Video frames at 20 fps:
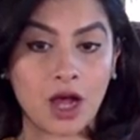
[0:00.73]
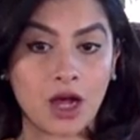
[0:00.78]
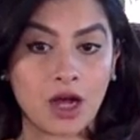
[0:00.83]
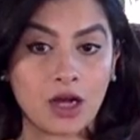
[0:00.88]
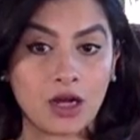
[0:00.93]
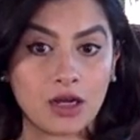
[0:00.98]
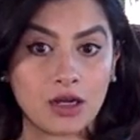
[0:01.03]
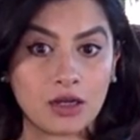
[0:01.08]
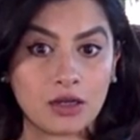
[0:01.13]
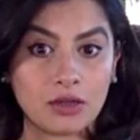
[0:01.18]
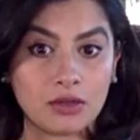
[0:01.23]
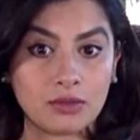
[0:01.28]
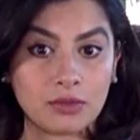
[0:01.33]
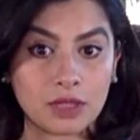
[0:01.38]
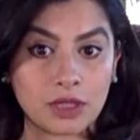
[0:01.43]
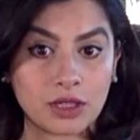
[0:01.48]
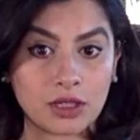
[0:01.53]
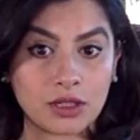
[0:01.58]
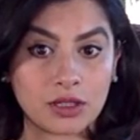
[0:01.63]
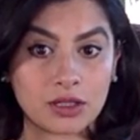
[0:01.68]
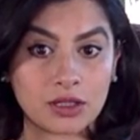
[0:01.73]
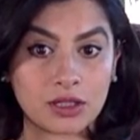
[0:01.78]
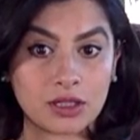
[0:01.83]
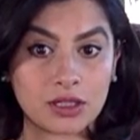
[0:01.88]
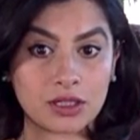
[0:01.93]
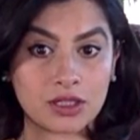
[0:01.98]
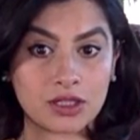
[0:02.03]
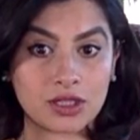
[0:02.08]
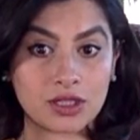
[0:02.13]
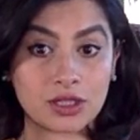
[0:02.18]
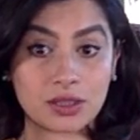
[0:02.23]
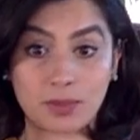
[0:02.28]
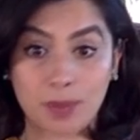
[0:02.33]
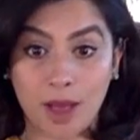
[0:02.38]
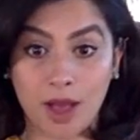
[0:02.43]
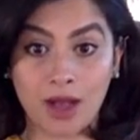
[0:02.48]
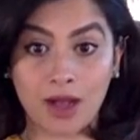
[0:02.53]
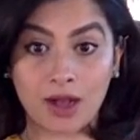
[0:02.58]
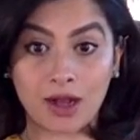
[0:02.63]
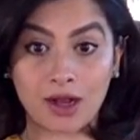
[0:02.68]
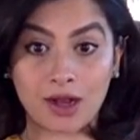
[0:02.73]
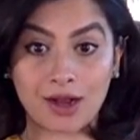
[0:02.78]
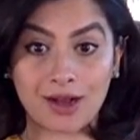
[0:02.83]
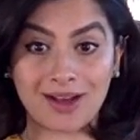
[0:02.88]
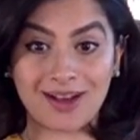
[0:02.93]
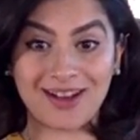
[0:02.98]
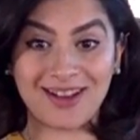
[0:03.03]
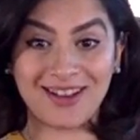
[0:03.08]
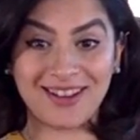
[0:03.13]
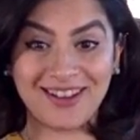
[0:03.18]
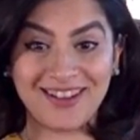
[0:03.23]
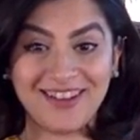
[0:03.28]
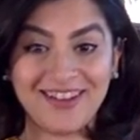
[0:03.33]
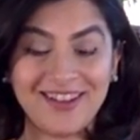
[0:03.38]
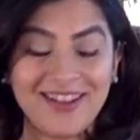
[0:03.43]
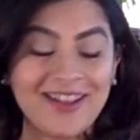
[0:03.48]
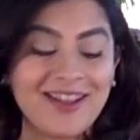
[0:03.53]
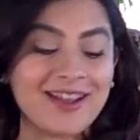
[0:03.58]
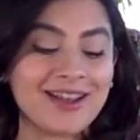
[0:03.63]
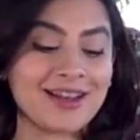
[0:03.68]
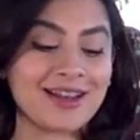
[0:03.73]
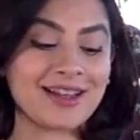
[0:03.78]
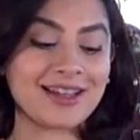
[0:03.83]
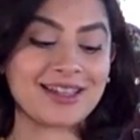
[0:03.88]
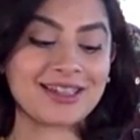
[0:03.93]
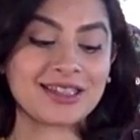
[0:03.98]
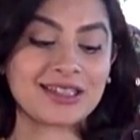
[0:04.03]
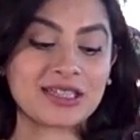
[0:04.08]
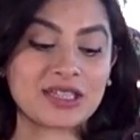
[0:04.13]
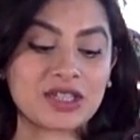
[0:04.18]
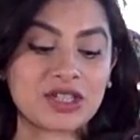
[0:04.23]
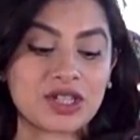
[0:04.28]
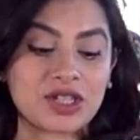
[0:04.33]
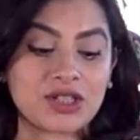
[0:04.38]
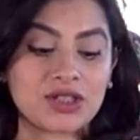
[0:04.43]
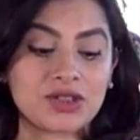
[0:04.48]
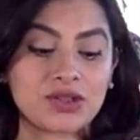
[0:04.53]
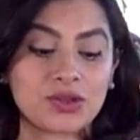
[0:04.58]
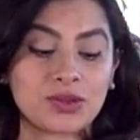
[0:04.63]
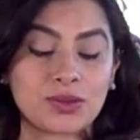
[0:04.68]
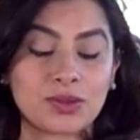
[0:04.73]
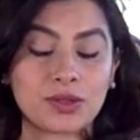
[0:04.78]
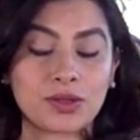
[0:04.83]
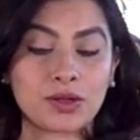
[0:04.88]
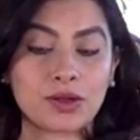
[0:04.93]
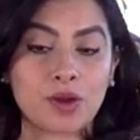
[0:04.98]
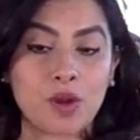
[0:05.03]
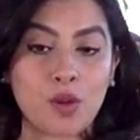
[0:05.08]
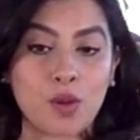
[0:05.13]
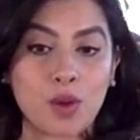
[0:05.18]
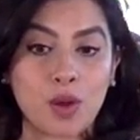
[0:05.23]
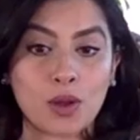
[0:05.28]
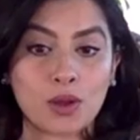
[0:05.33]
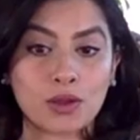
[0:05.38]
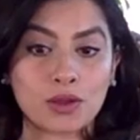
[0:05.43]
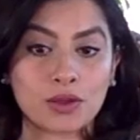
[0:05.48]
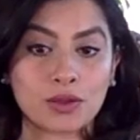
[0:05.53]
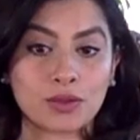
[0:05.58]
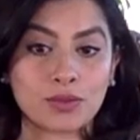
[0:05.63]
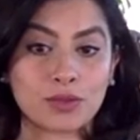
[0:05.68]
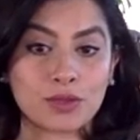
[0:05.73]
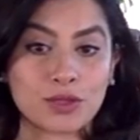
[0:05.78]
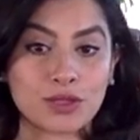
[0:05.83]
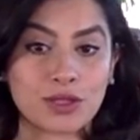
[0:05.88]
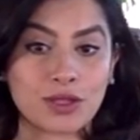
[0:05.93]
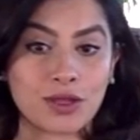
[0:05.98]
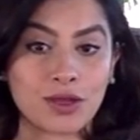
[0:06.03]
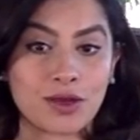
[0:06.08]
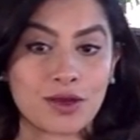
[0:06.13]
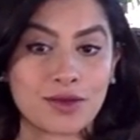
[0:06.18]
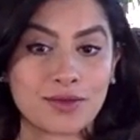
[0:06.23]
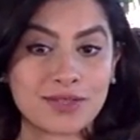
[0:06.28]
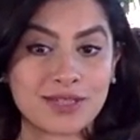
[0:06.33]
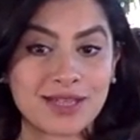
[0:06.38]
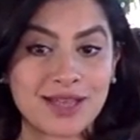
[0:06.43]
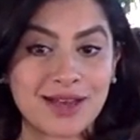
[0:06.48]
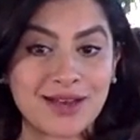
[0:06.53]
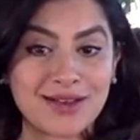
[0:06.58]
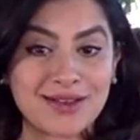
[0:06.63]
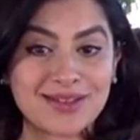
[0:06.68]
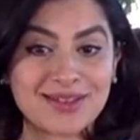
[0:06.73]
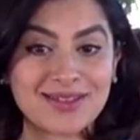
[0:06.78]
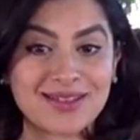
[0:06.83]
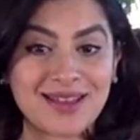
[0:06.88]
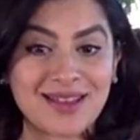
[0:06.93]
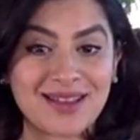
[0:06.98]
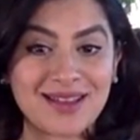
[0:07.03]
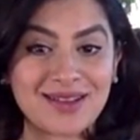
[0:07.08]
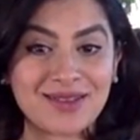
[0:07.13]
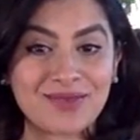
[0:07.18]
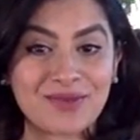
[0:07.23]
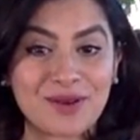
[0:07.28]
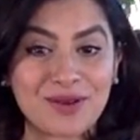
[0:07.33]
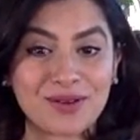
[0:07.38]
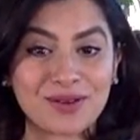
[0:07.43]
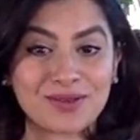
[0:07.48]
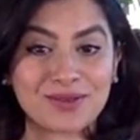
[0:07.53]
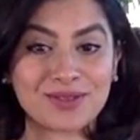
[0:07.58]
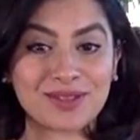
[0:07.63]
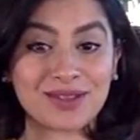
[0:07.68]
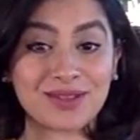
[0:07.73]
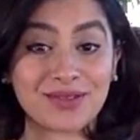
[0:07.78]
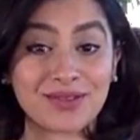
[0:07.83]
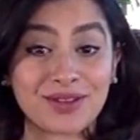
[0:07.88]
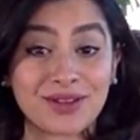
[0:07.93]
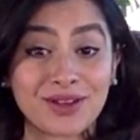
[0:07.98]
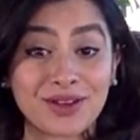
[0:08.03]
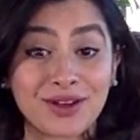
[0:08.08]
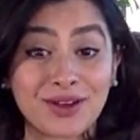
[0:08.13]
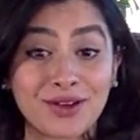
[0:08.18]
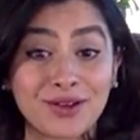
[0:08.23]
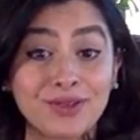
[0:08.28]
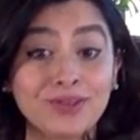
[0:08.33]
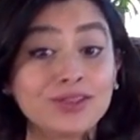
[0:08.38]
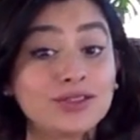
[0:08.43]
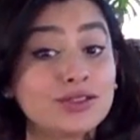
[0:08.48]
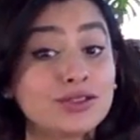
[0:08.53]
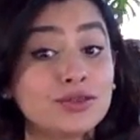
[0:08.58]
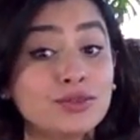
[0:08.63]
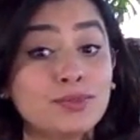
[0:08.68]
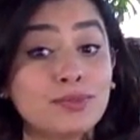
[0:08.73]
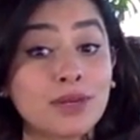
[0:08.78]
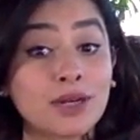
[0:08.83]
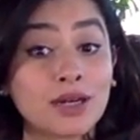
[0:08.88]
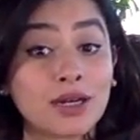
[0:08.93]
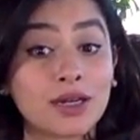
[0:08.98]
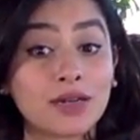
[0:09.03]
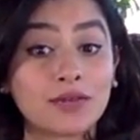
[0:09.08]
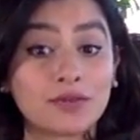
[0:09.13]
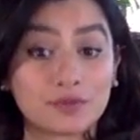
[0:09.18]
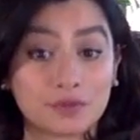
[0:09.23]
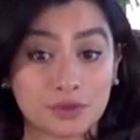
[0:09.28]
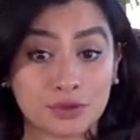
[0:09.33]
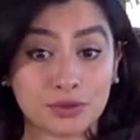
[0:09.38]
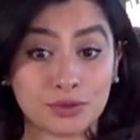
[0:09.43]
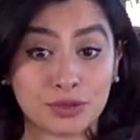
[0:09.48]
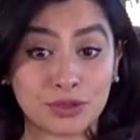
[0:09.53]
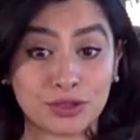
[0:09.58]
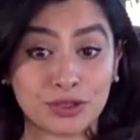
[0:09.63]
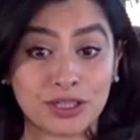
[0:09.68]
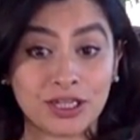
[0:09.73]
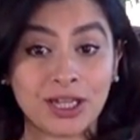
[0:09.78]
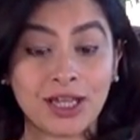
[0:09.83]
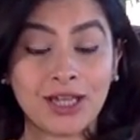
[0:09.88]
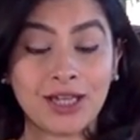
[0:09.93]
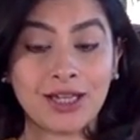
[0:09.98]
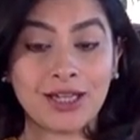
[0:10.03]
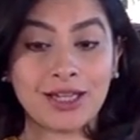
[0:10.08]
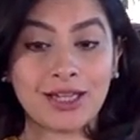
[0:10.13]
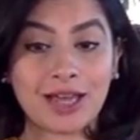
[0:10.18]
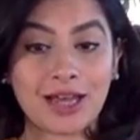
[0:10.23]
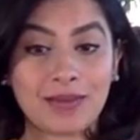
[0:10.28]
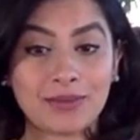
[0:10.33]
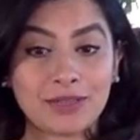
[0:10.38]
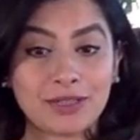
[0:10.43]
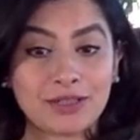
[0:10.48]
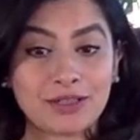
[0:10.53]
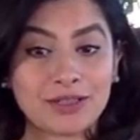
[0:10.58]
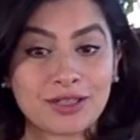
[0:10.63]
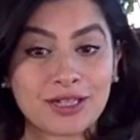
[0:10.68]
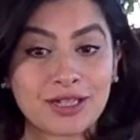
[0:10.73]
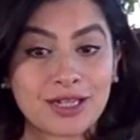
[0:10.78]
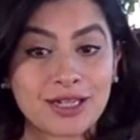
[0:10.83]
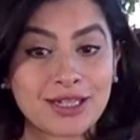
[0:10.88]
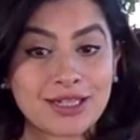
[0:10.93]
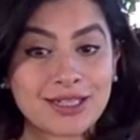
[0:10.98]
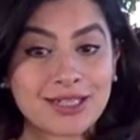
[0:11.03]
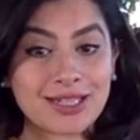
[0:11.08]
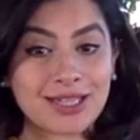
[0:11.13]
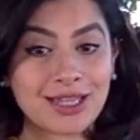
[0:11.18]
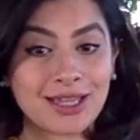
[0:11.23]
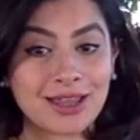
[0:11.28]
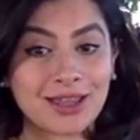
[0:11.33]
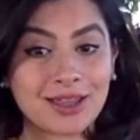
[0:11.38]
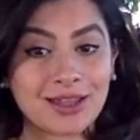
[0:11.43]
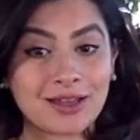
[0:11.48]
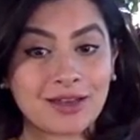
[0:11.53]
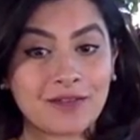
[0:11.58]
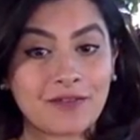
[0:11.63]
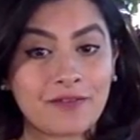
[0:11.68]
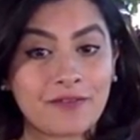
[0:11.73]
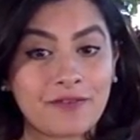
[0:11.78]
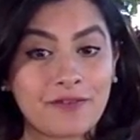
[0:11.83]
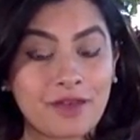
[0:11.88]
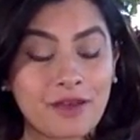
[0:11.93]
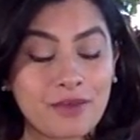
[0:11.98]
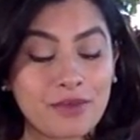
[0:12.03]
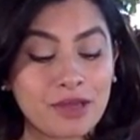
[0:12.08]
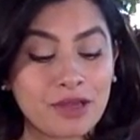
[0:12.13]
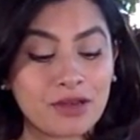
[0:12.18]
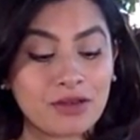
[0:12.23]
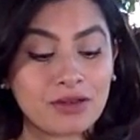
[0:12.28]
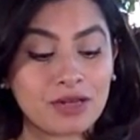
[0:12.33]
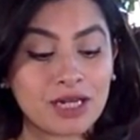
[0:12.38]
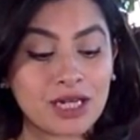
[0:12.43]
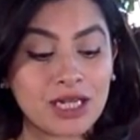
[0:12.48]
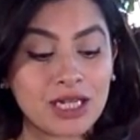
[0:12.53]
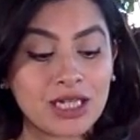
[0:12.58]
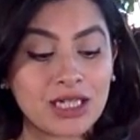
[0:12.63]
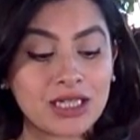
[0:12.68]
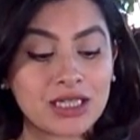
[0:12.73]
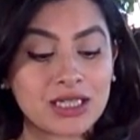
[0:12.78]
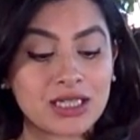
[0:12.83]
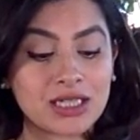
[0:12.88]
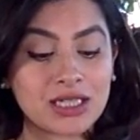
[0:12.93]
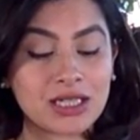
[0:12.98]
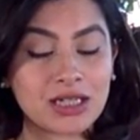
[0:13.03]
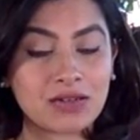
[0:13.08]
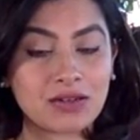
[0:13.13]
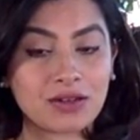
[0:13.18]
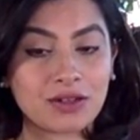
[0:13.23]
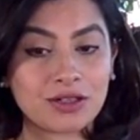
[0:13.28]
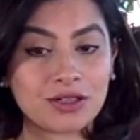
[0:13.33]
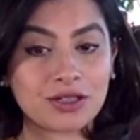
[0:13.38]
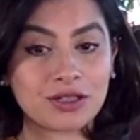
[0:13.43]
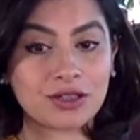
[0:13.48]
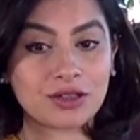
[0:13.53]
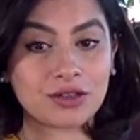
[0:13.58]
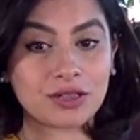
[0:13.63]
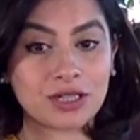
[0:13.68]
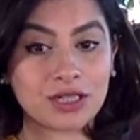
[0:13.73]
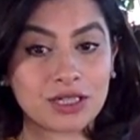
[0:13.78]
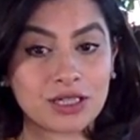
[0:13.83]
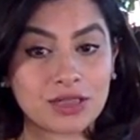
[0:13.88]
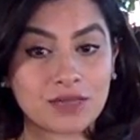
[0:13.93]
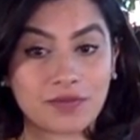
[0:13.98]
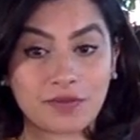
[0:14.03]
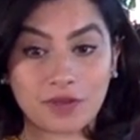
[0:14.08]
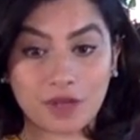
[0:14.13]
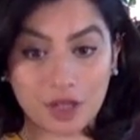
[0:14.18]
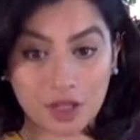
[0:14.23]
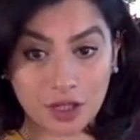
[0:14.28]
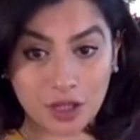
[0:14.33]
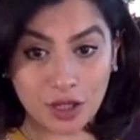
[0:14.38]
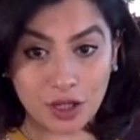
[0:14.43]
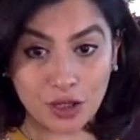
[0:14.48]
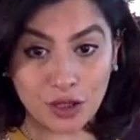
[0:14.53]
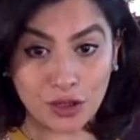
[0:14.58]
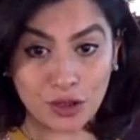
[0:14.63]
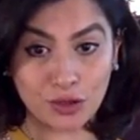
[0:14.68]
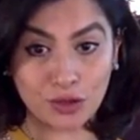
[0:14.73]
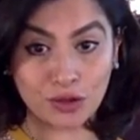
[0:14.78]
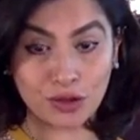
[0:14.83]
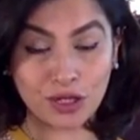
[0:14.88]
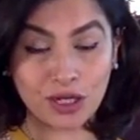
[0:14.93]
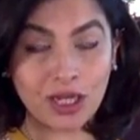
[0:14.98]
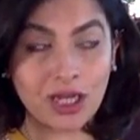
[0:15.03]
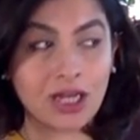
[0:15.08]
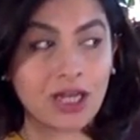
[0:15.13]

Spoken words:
Oh my god, she's back. Ladies and gentlemen, welcome to the Hermit's House and welcome to the Virgo Super Full Moon. Happening on the 19th of February, 0 degrees Virgo.